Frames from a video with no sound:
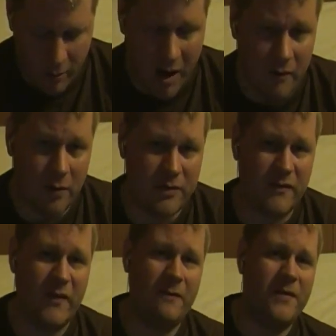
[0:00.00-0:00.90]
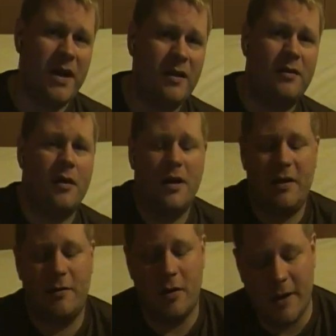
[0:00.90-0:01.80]
Proverbs fifteen
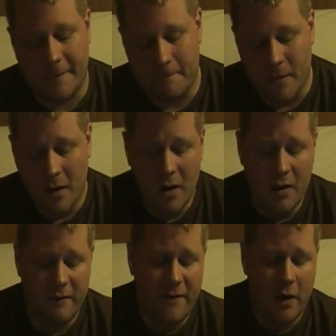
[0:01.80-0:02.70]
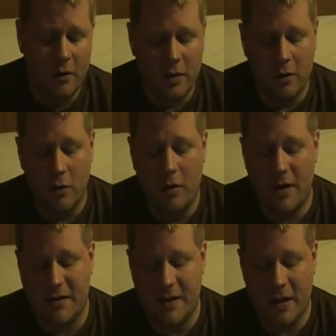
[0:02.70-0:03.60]
thirty-three. The fear of the
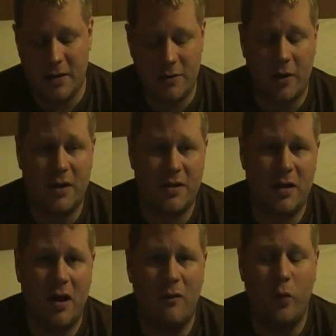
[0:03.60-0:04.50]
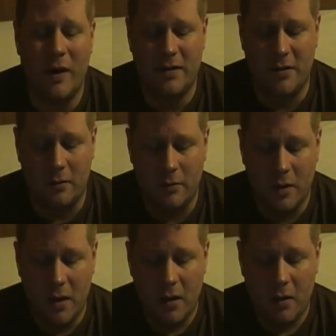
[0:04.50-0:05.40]
Lord is the instruction of wisdom,
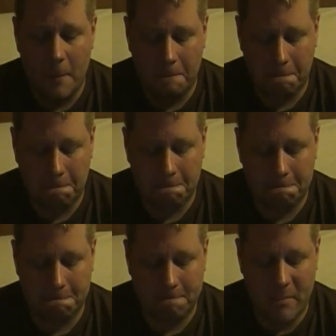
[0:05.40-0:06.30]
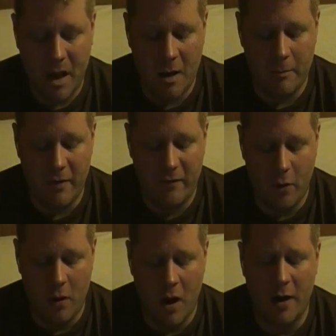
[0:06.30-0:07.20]
and
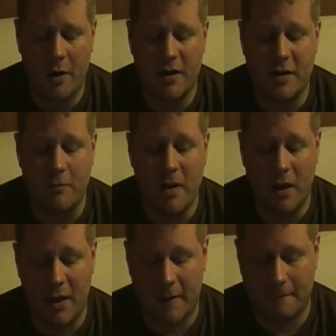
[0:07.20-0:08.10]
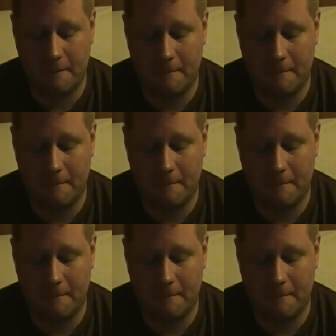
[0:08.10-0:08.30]
before honor is humility.